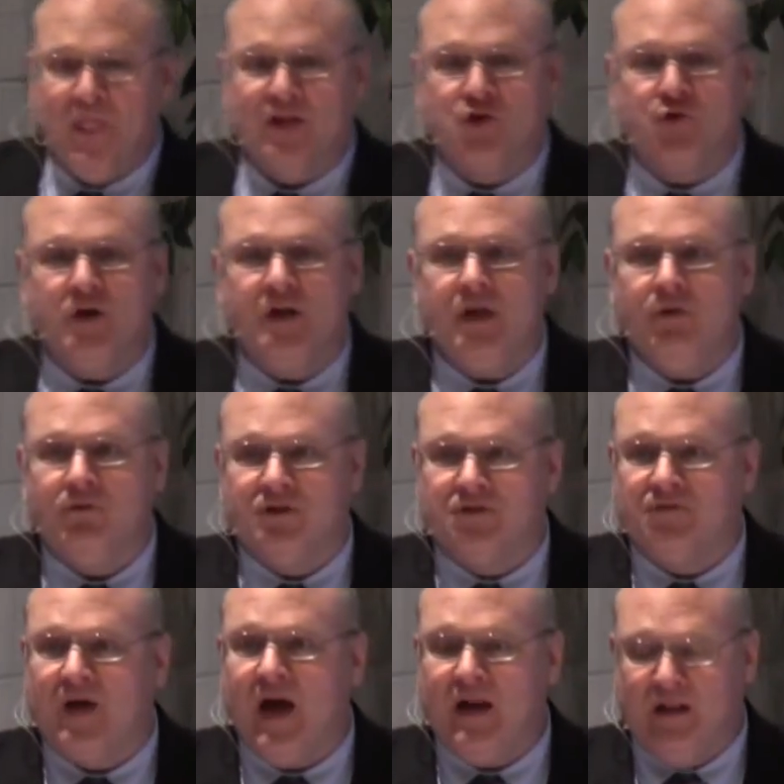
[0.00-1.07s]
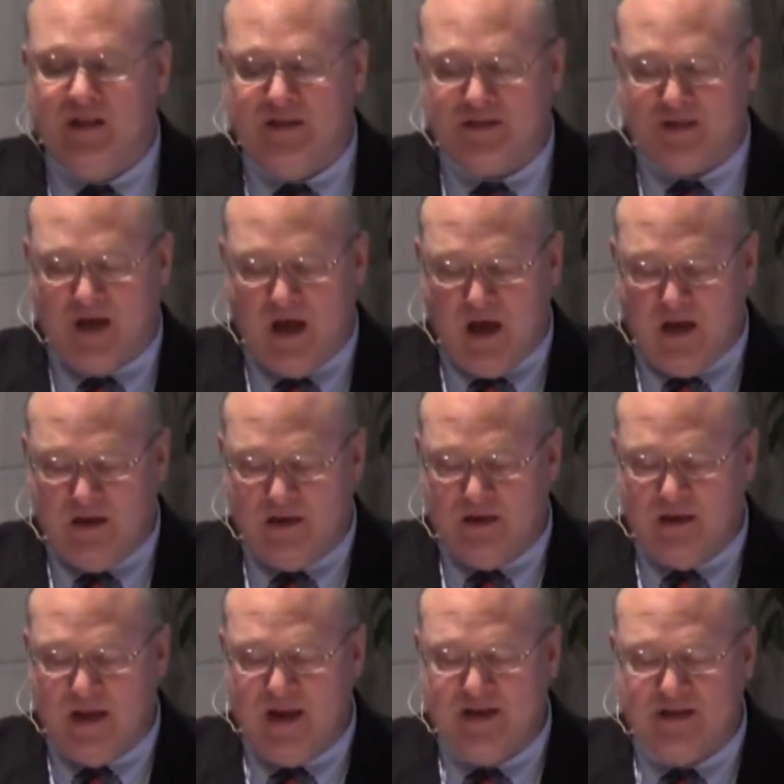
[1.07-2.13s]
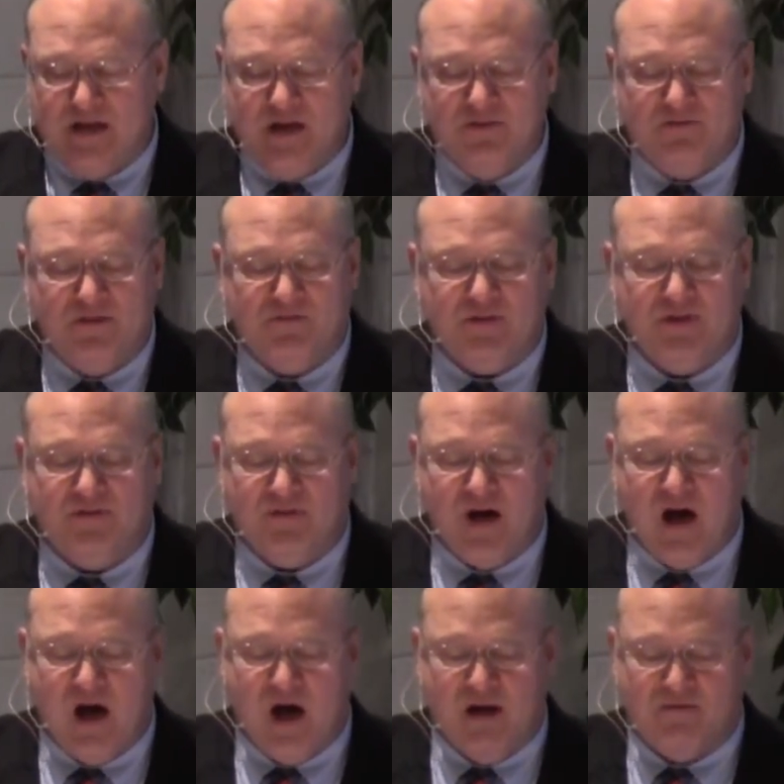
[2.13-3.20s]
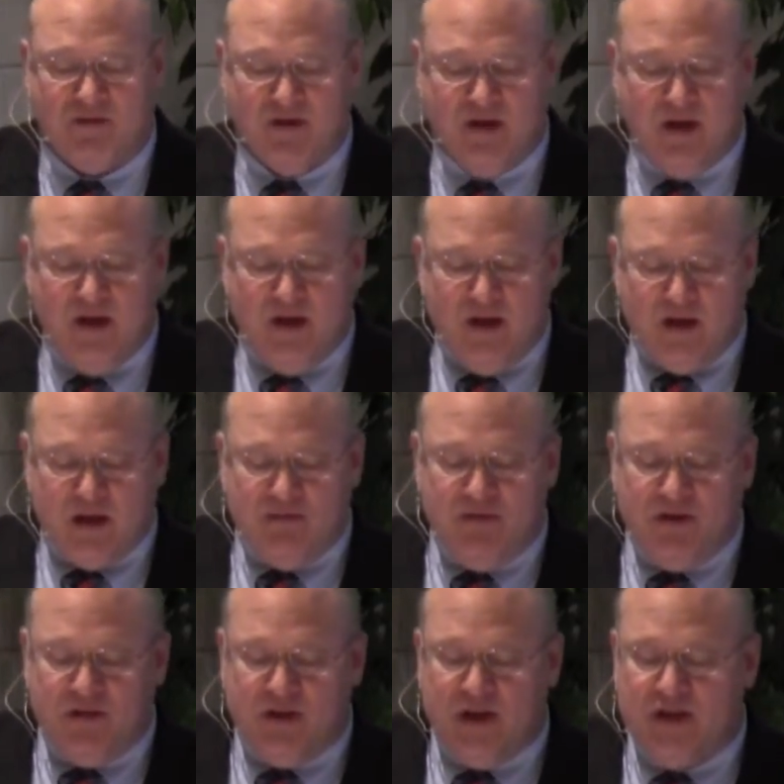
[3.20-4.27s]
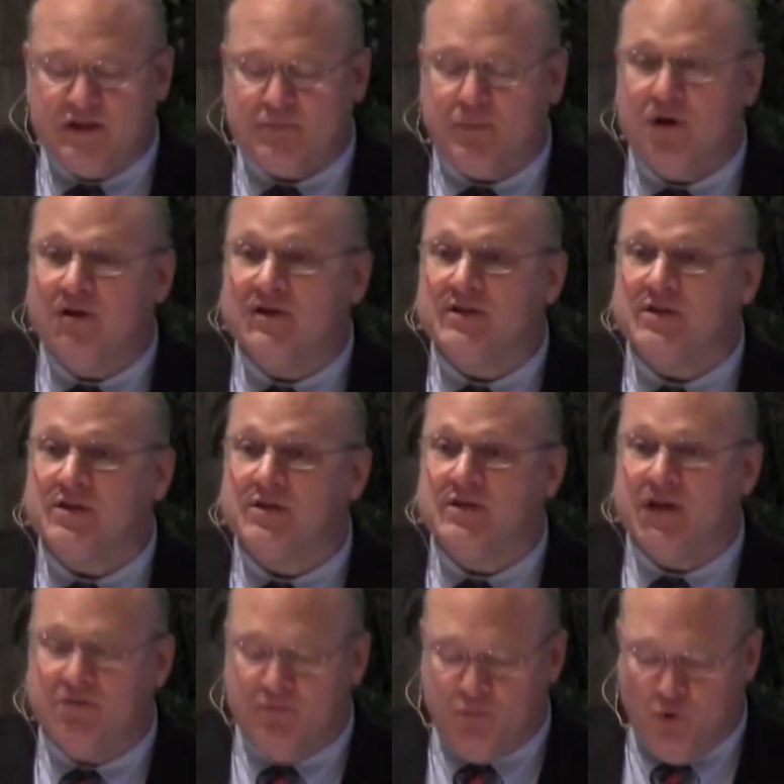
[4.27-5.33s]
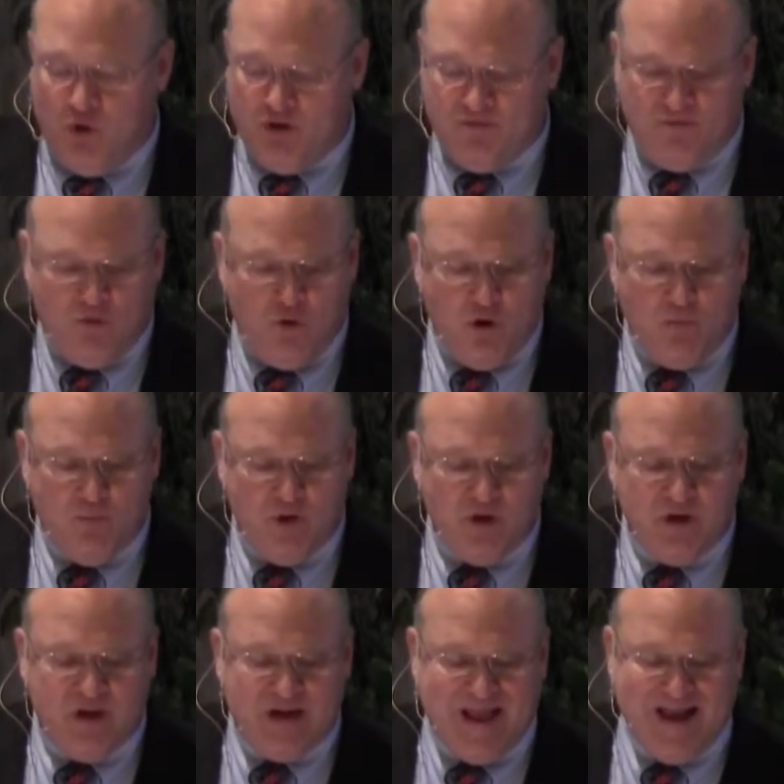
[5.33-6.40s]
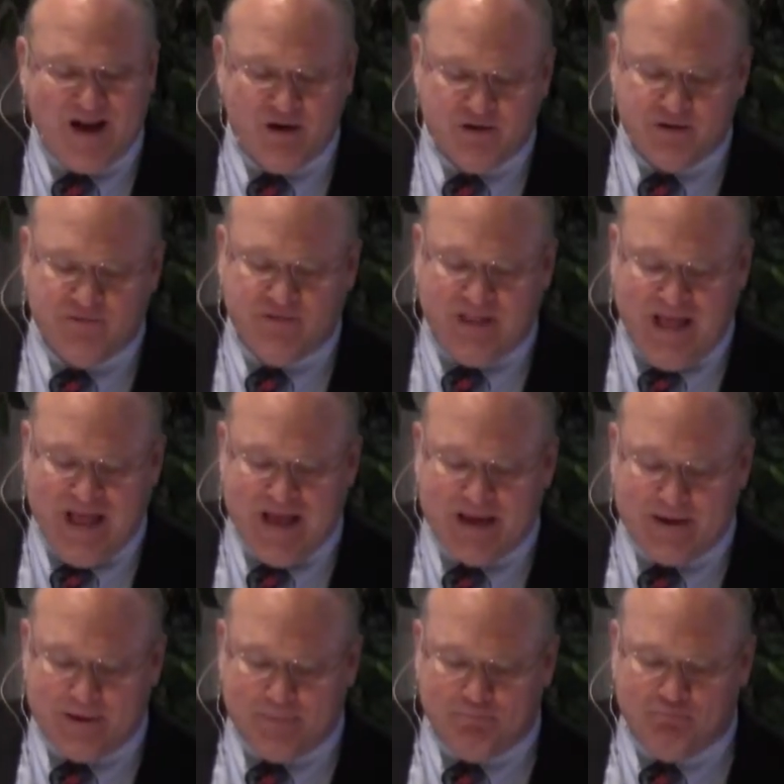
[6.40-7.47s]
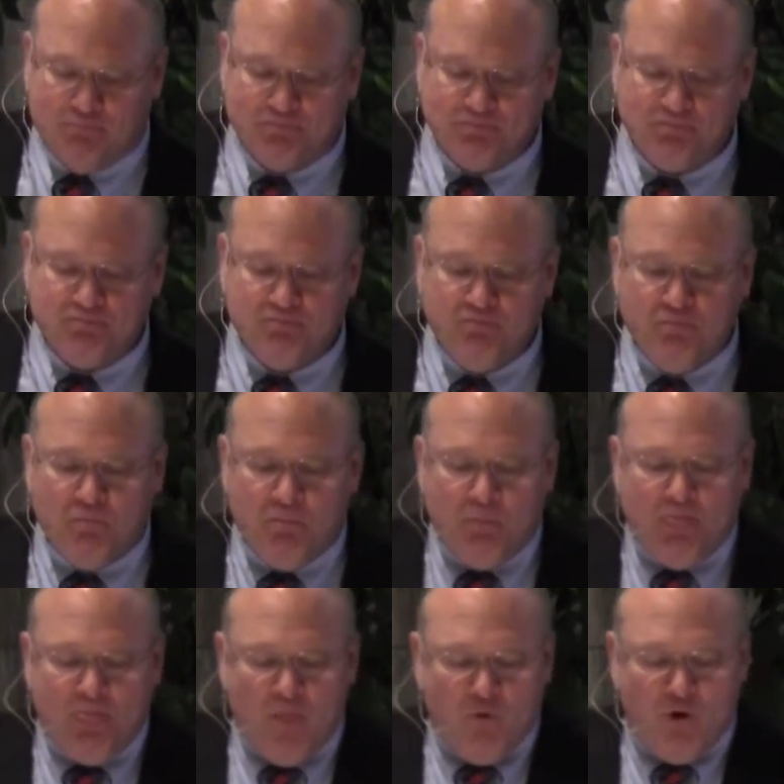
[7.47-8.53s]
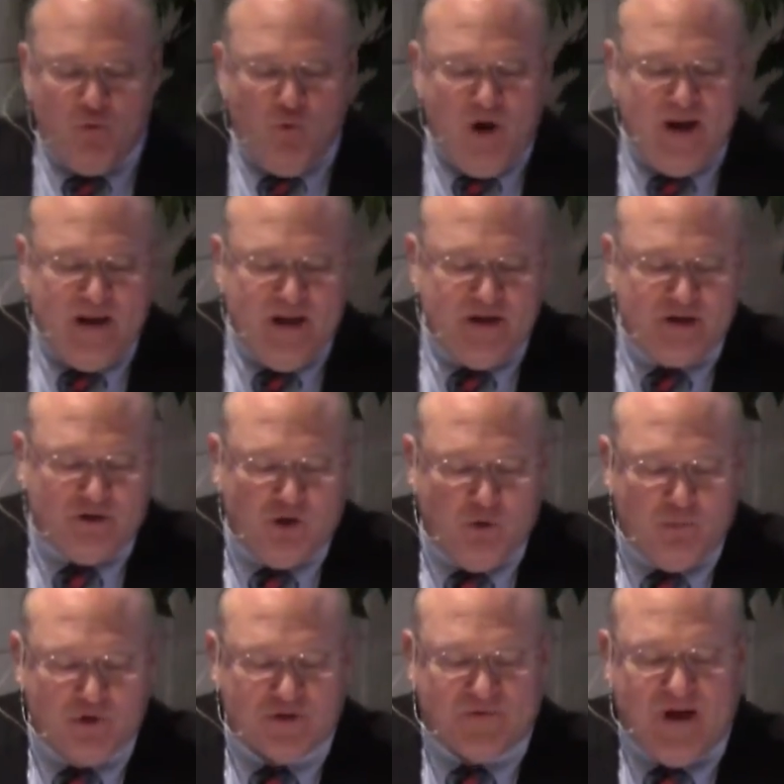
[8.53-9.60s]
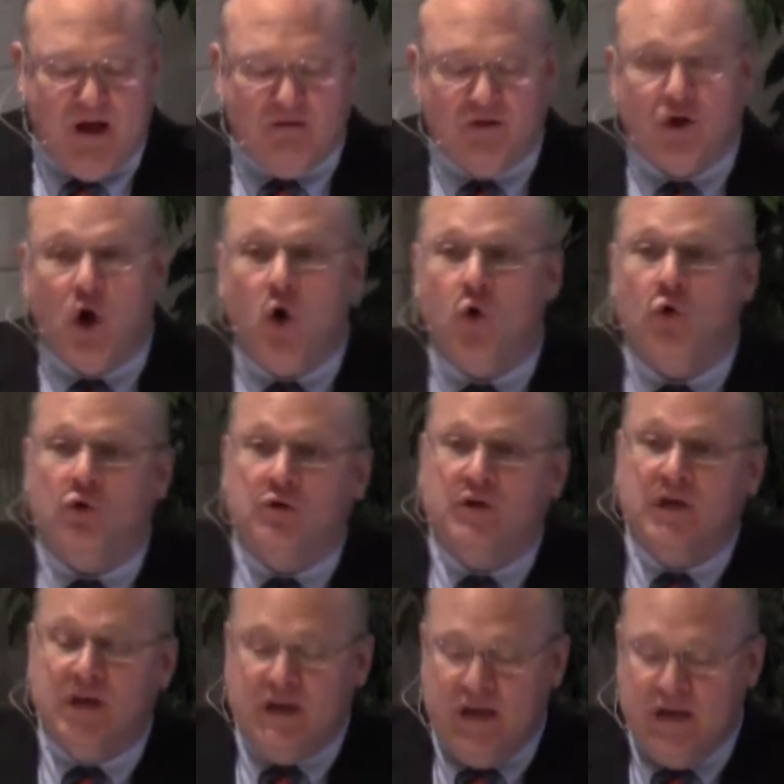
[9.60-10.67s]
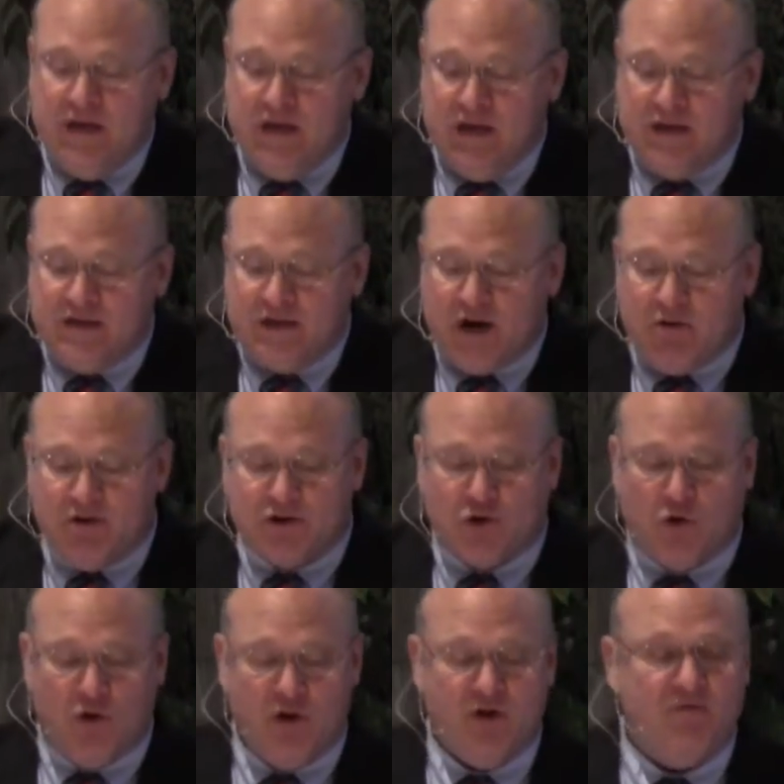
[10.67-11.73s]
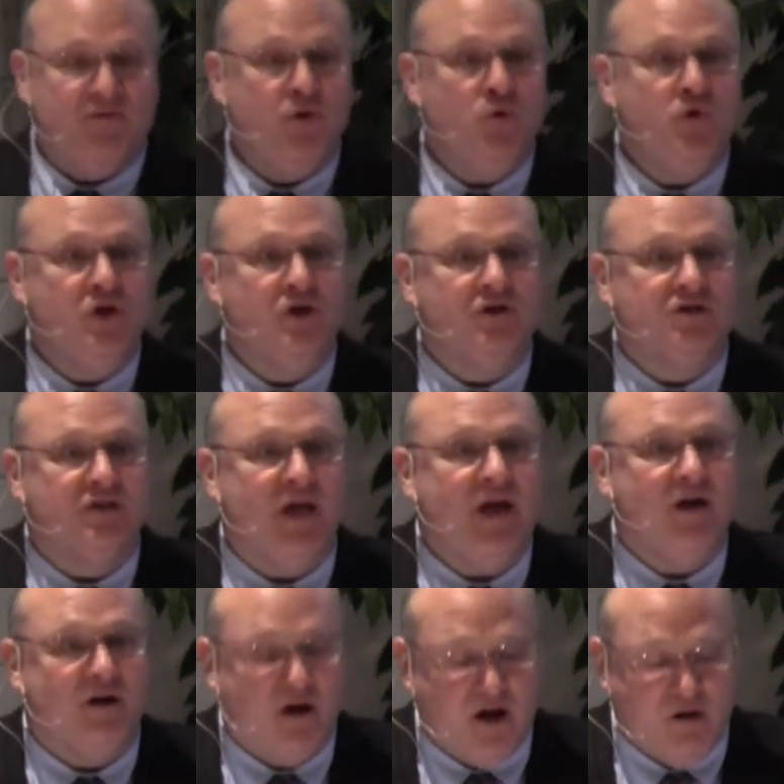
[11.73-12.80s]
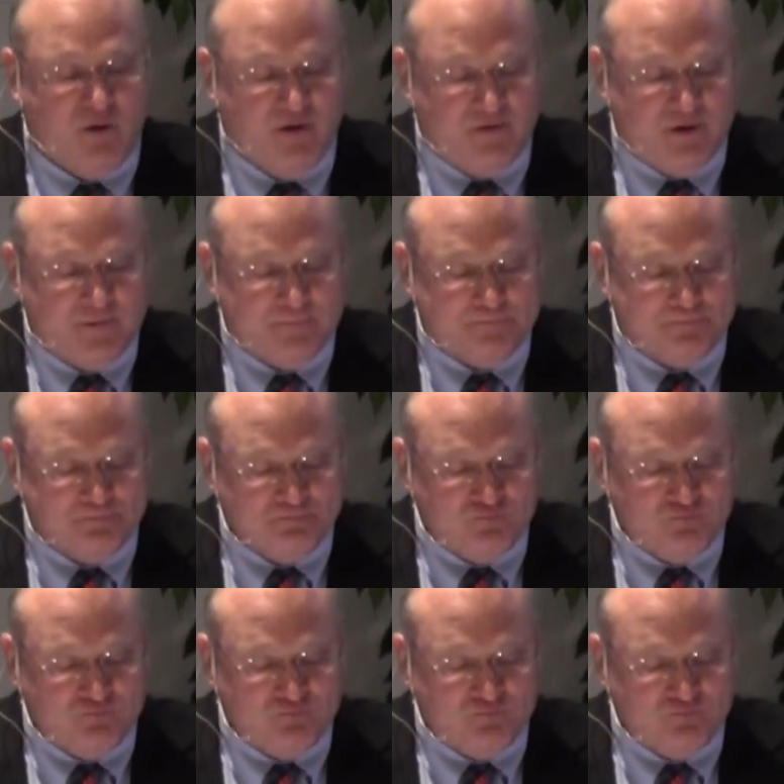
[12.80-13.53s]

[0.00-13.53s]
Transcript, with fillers: A treaty was finally signed in 1855, giving the Nez Perce 7.4 million acres of land. When white interlopers found gold in Indian territory a few years later, however,